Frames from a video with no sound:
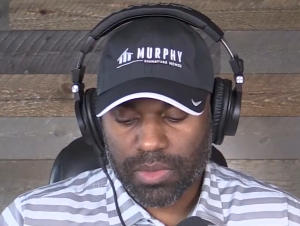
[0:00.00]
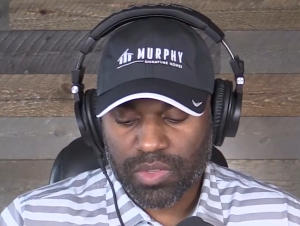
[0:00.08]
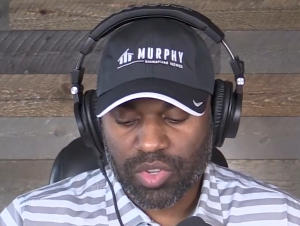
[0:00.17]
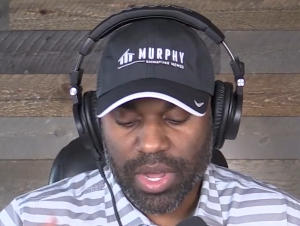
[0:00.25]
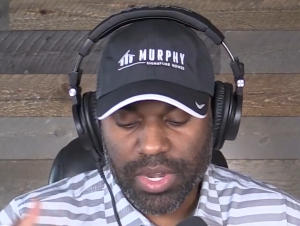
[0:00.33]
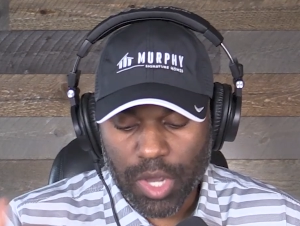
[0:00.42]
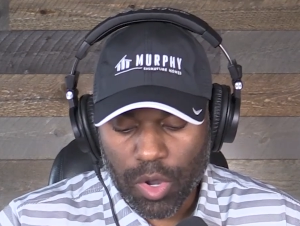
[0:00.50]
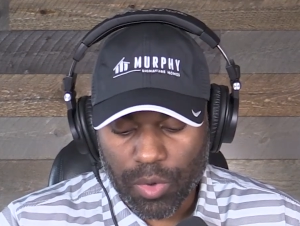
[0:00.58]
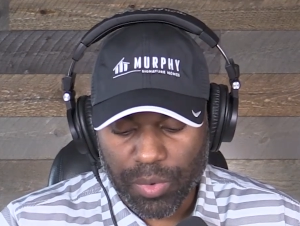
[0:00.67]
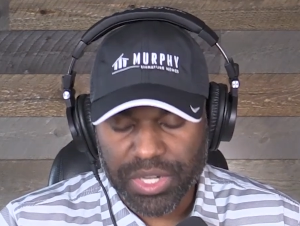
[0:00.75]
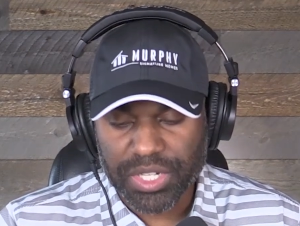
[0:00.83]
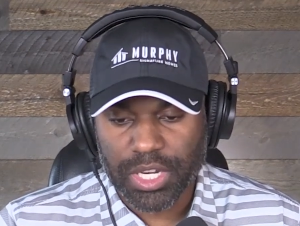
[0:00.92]
So I
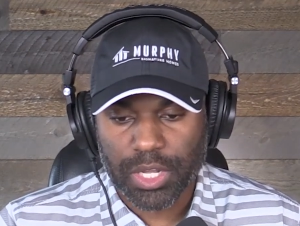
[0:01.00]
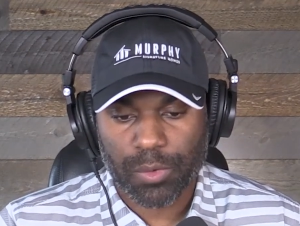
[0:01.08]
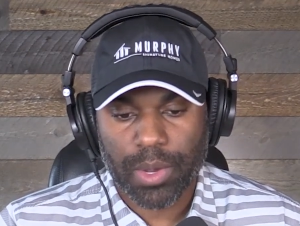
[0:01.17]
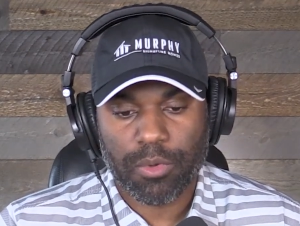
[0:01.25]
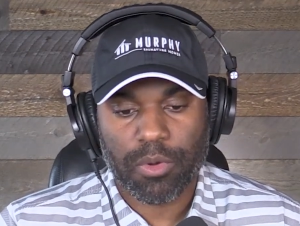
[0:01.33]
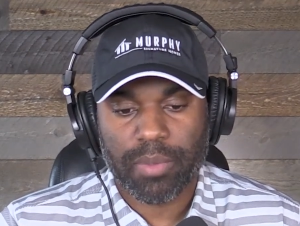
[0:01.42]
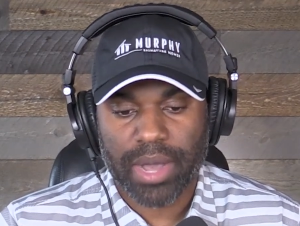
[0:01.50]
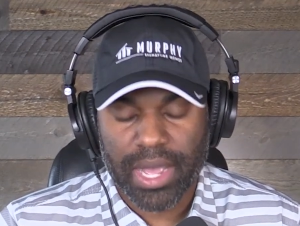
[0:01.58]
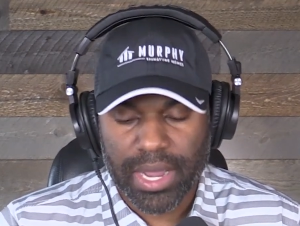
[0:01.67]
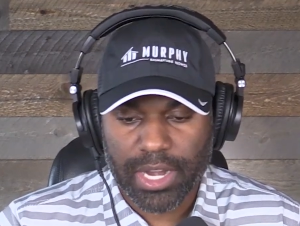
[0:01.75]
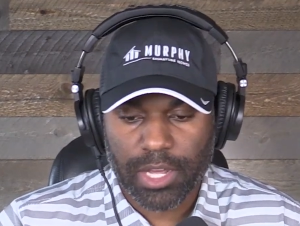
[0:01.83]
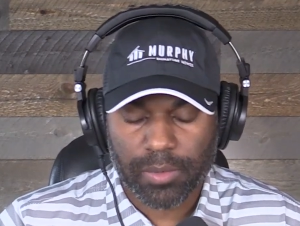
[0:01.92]
know originally we were
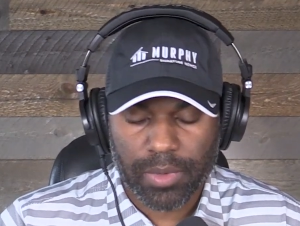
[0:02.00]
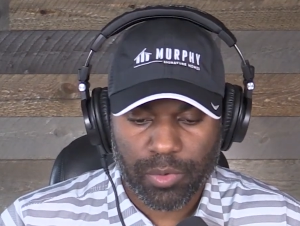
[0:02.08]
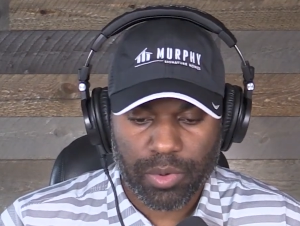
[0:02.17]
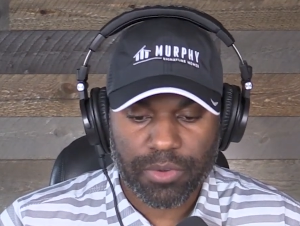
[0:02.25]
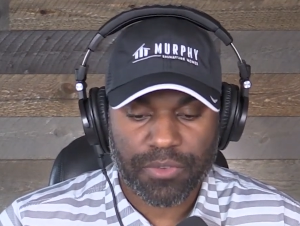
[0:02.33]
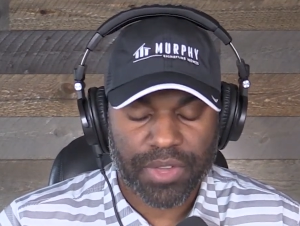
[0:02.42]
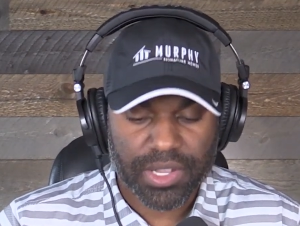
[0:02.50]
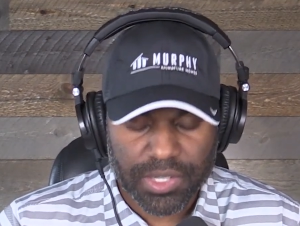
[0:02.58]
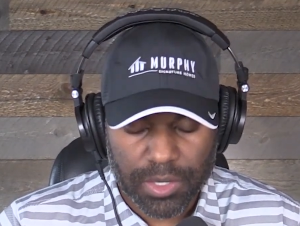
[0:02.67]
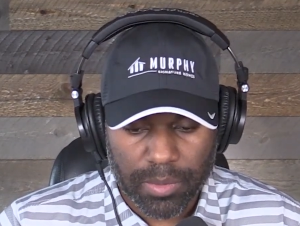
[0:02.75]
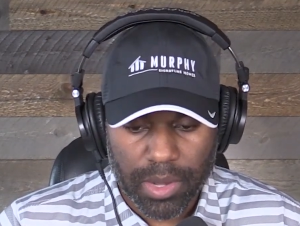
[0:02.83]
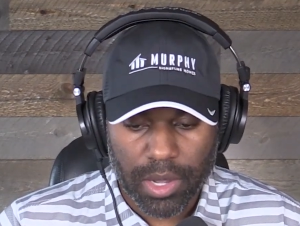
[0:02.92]
buying them and we were
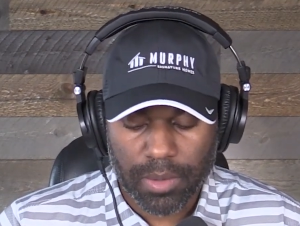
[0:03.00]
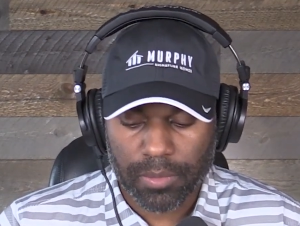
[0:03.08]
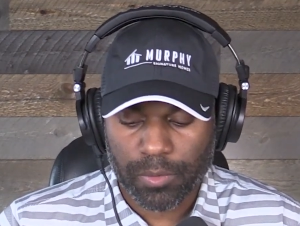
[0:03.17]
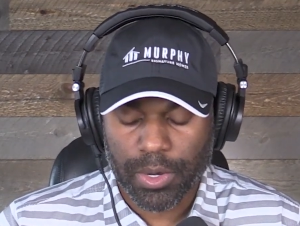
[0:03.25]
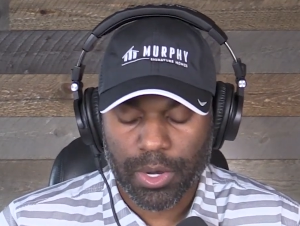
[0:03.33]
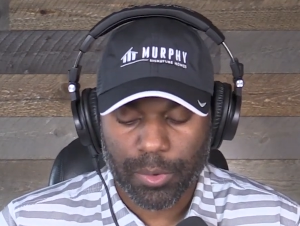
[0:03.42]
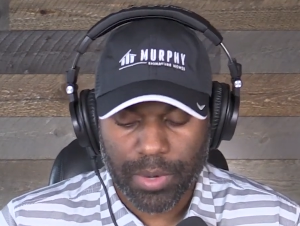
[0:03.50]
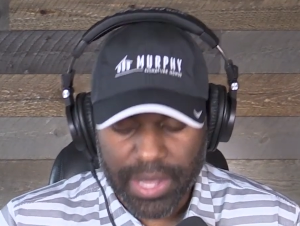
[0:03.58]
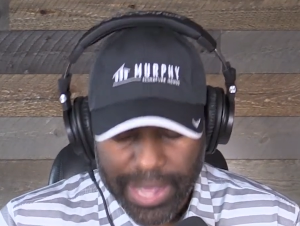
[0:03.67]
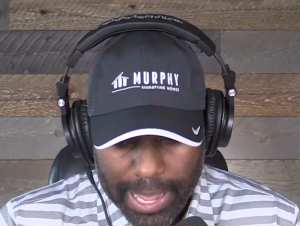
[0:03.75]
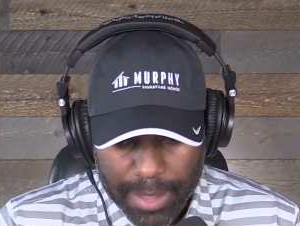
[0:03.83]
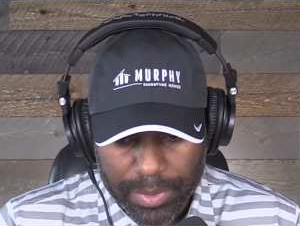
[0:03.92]
fixing them up. We were
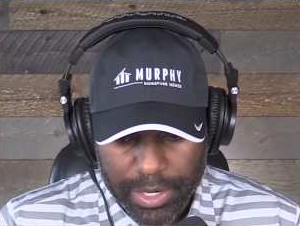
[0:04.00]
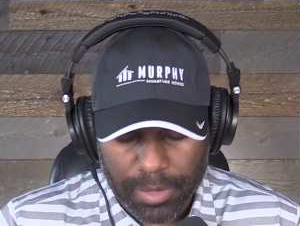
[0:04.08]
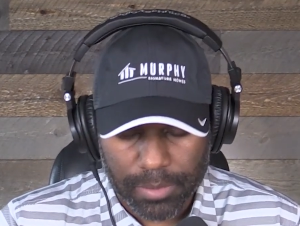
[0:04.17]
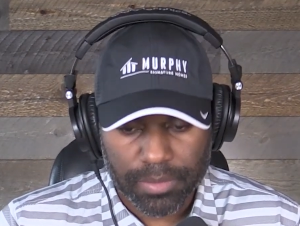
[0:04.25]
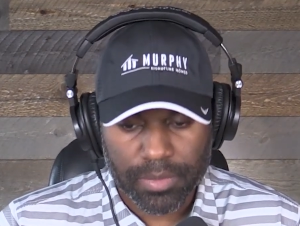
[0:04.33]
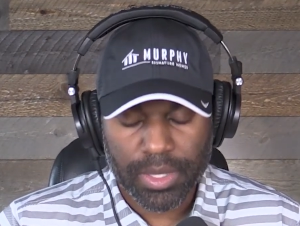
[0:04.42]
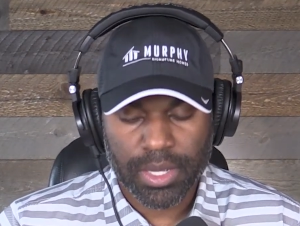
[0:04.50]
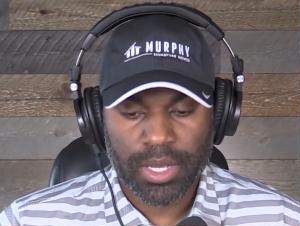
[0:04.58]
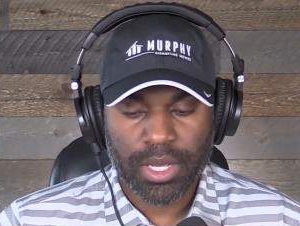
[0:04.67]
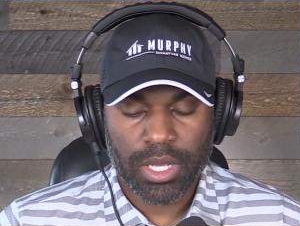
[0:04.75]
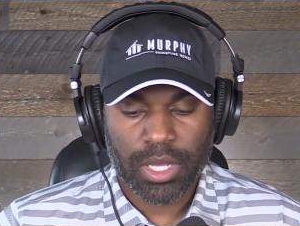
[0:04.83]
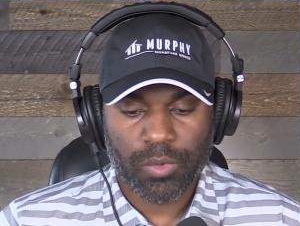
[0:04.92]
rehabbing them.
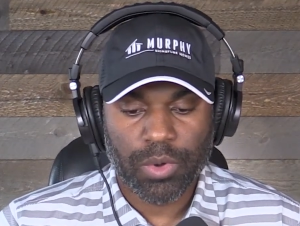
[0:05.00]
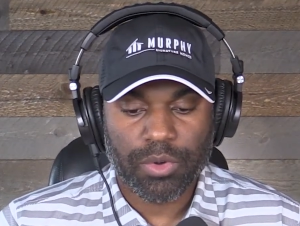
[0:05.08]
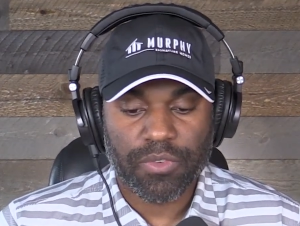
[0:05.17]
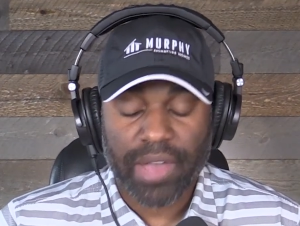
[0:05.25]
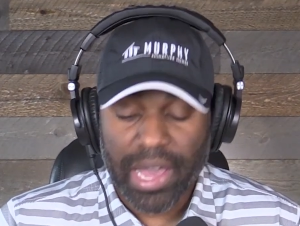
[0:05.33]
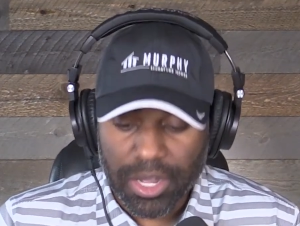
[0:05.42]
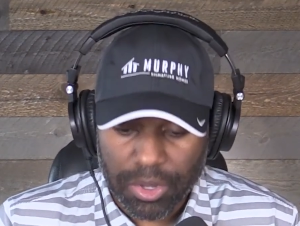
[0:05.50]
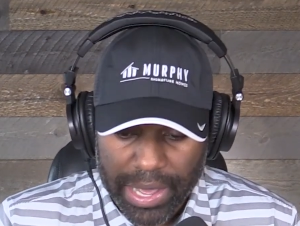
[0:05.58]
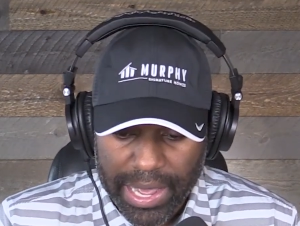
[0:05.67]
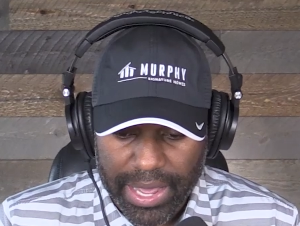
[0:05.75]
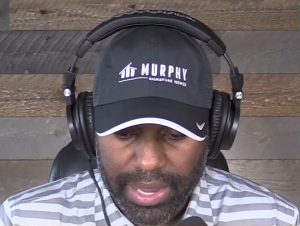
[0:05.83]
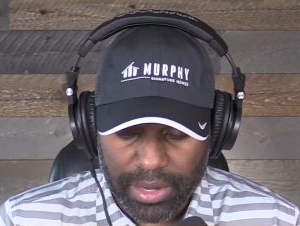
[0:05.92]
We were
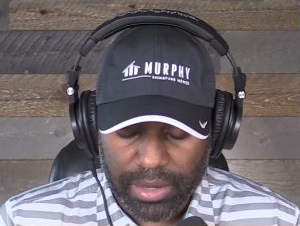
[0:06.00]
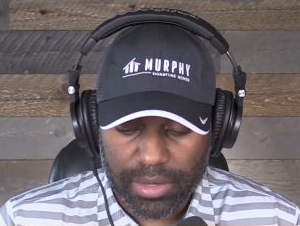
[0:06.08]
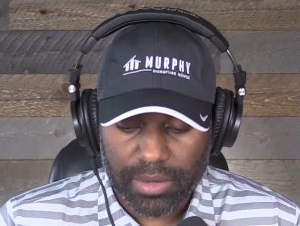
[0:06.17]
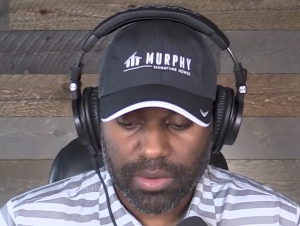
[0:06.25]
value add.